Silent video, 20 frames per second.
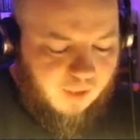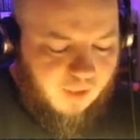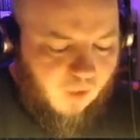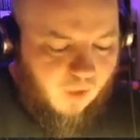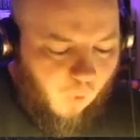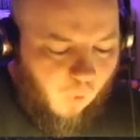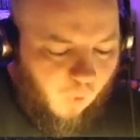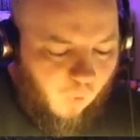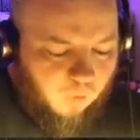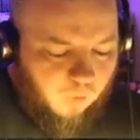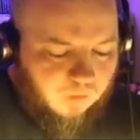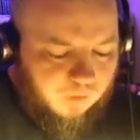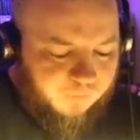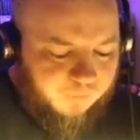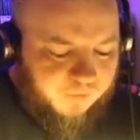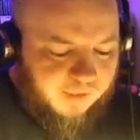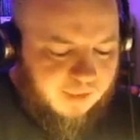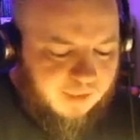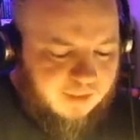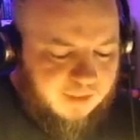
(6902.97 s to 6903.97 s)
All of
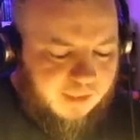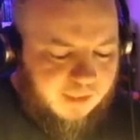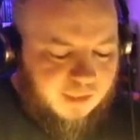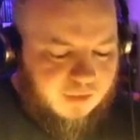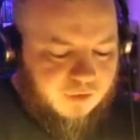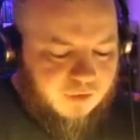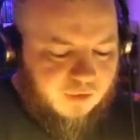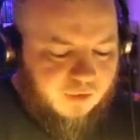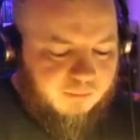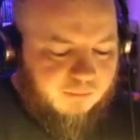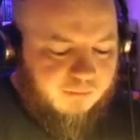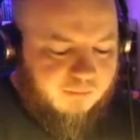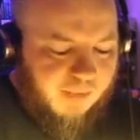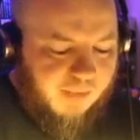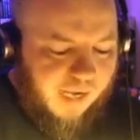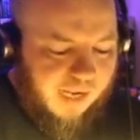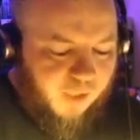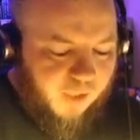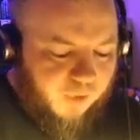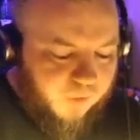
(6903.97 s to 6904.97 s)
these things are a
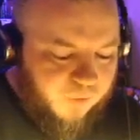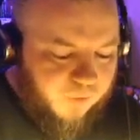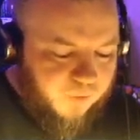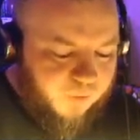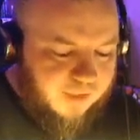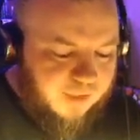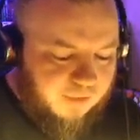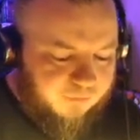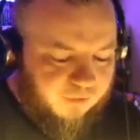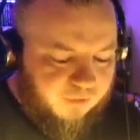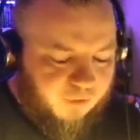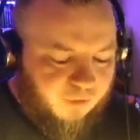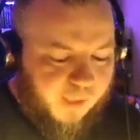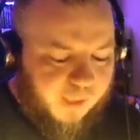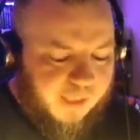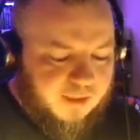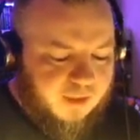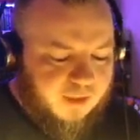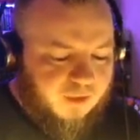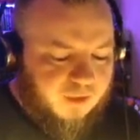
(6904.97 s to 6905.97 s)
massive
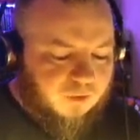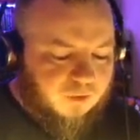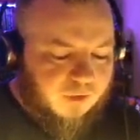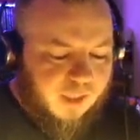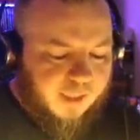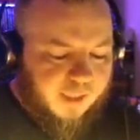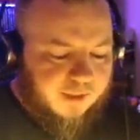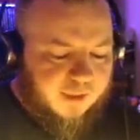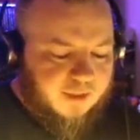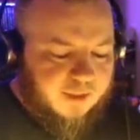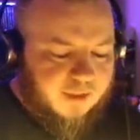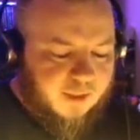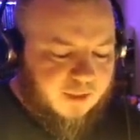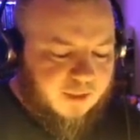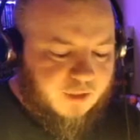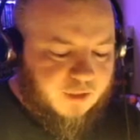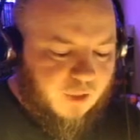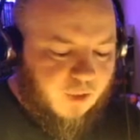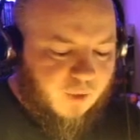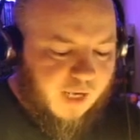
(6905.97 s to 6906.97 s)
threat to your knights. And
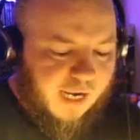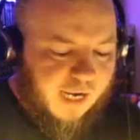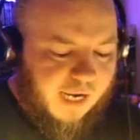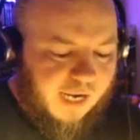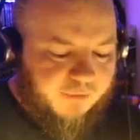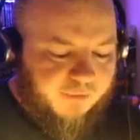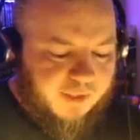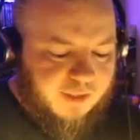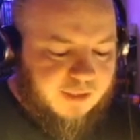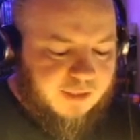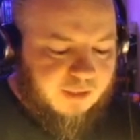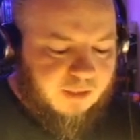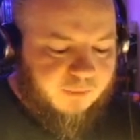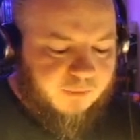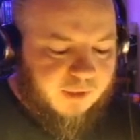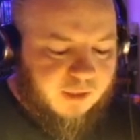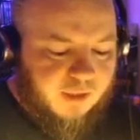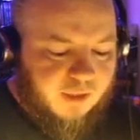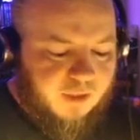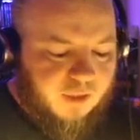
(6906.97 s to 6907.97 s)
so having
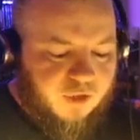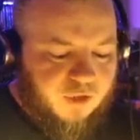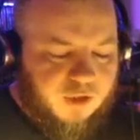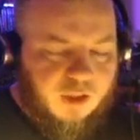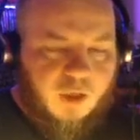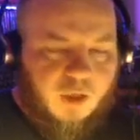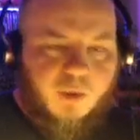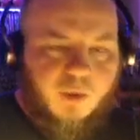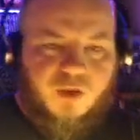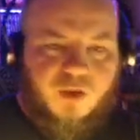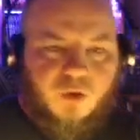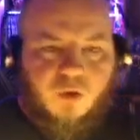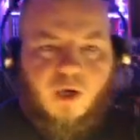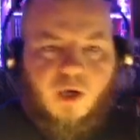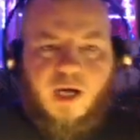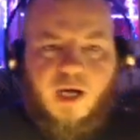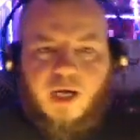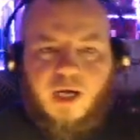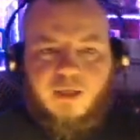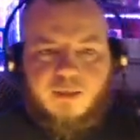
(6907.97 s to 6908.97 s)
something that can just go, it's
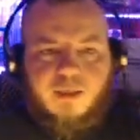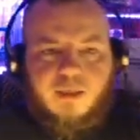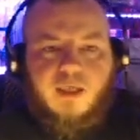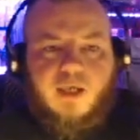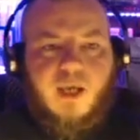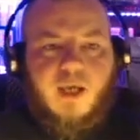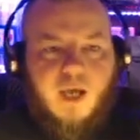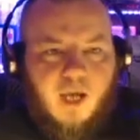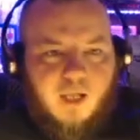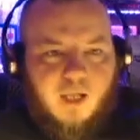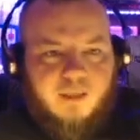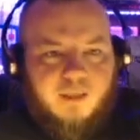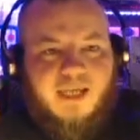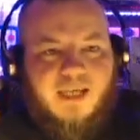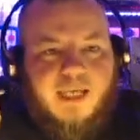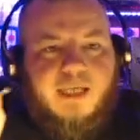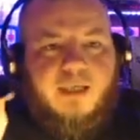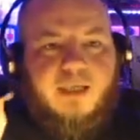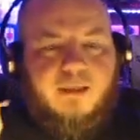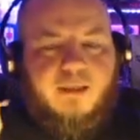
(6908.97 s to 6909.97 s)
alright, I'll
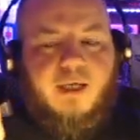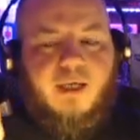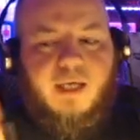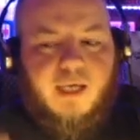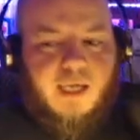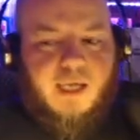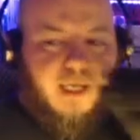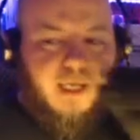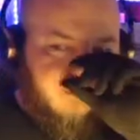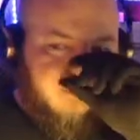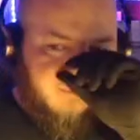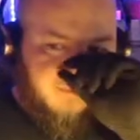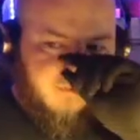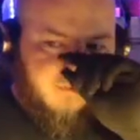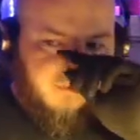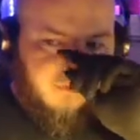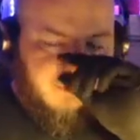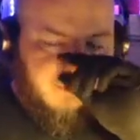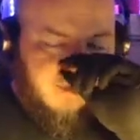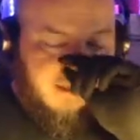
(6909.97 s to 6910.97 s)
take the hit.
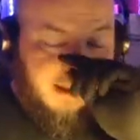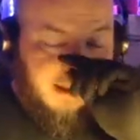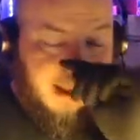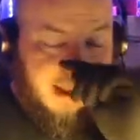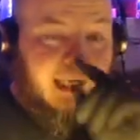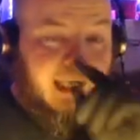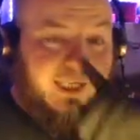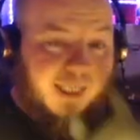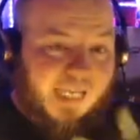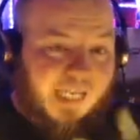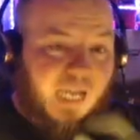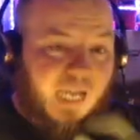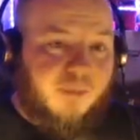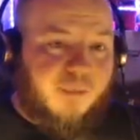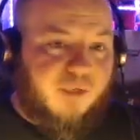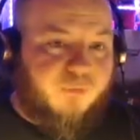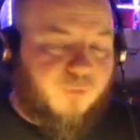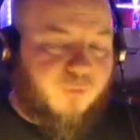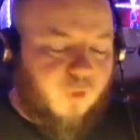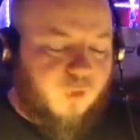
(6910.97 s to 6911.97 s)
And it can be
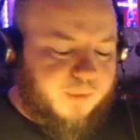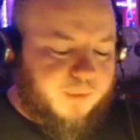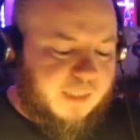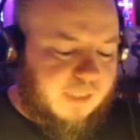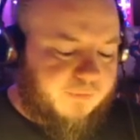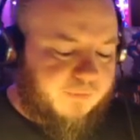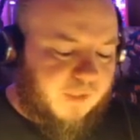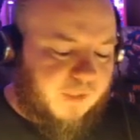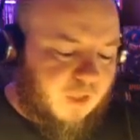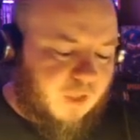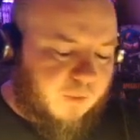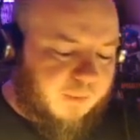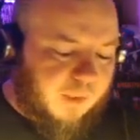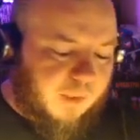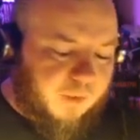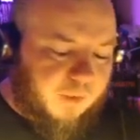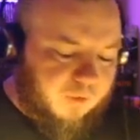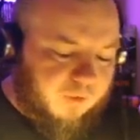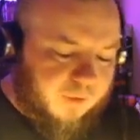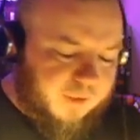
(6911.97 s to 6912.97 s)
a 4-up save in combat
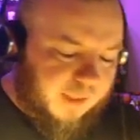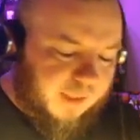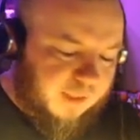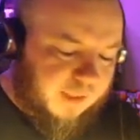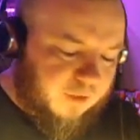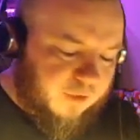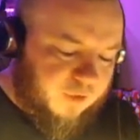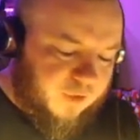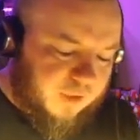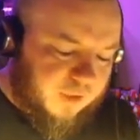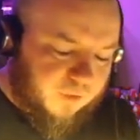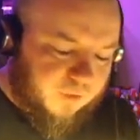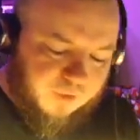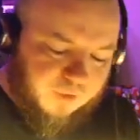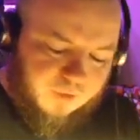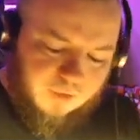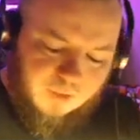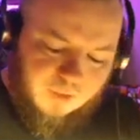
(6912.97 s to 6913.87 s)
with Rotate Iron Shields.